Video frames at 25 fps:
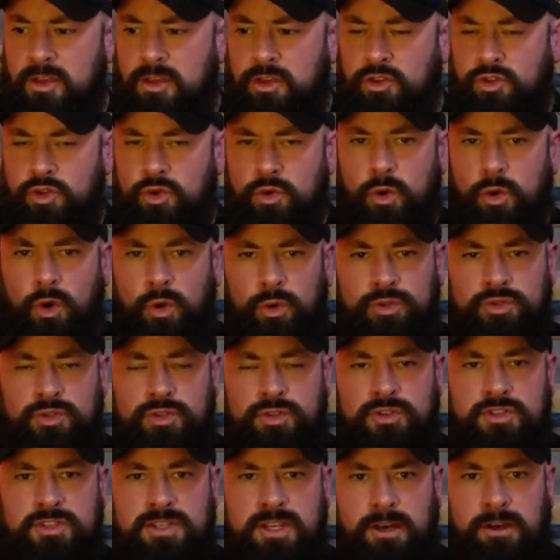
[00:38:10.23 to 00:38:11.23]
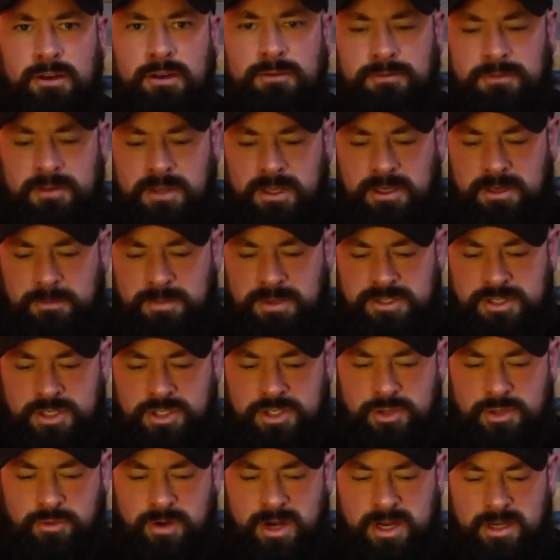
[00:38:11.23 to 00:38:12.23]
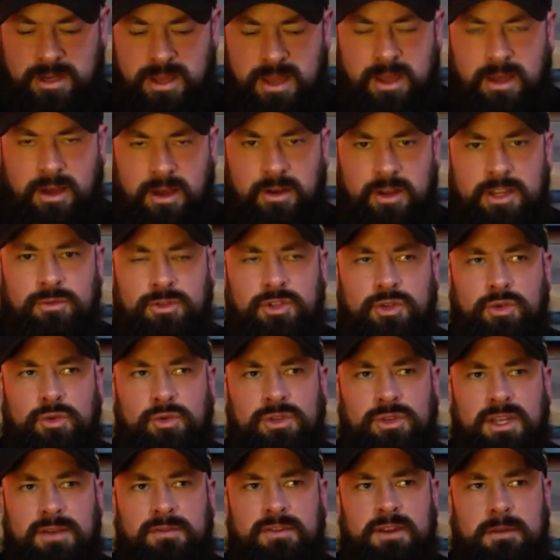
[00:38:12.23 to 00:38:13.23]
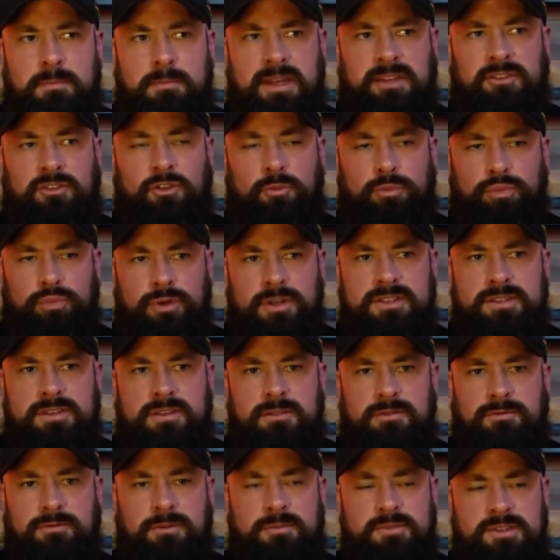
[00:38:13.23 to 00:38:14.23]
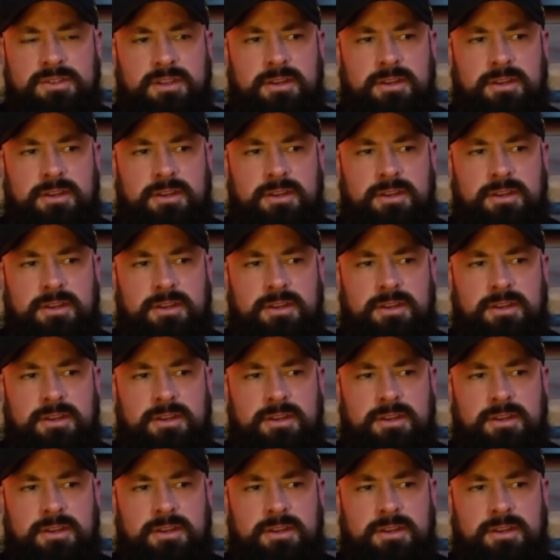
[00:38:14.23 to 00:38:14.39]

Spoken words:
you hold yourself in a position right now and you live in a mental prison from